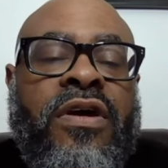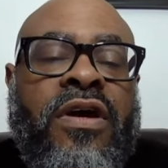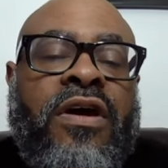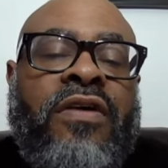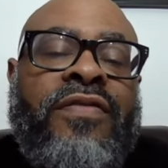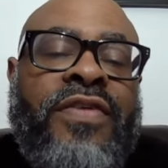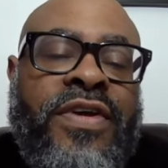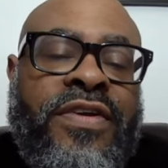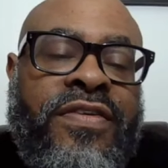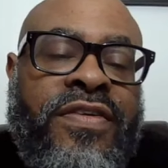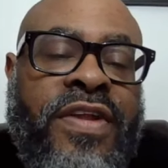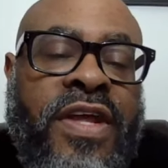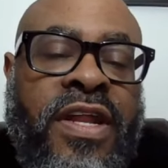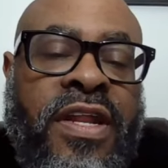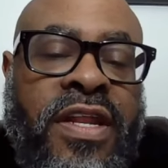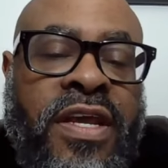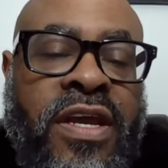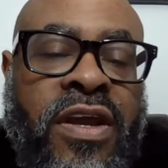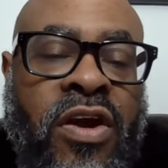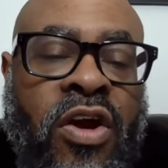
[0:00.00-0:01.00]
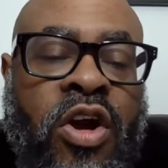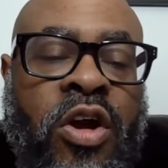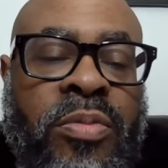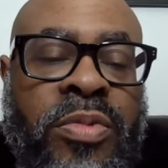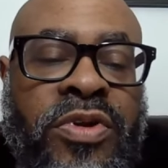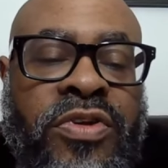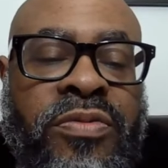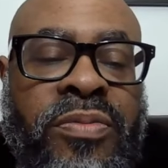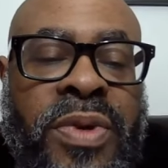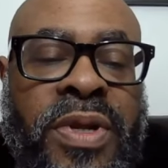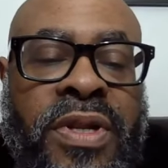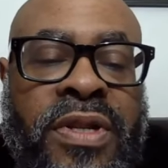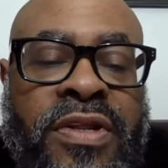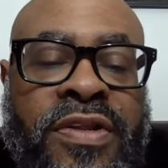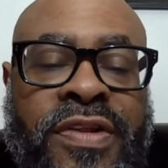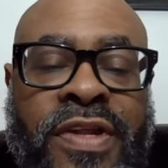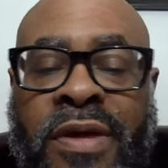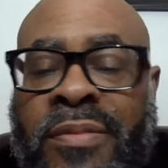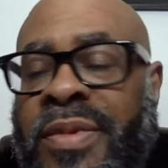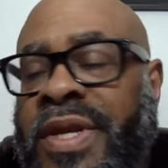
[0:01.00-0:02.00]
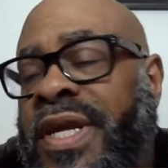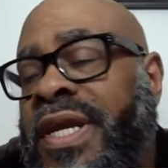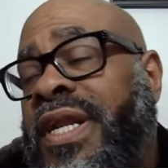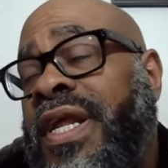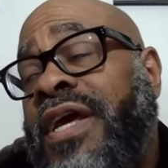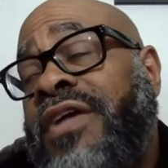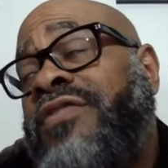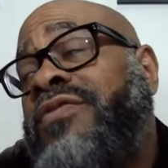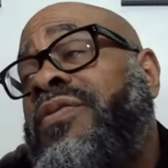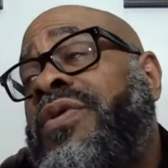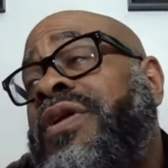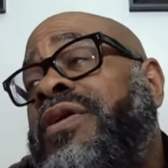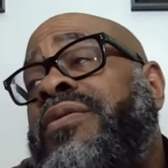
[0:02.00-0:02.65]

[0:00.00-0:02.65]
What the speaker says: of extended garbage minutes. I mean, that's what